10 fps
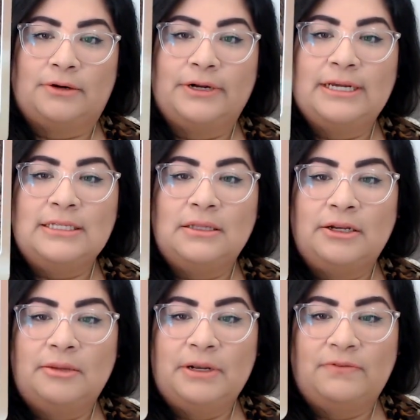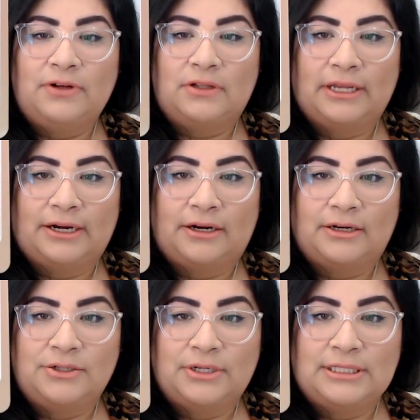there is a little bit of a glare,
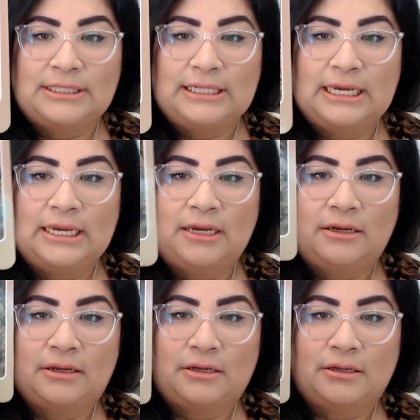as you could see.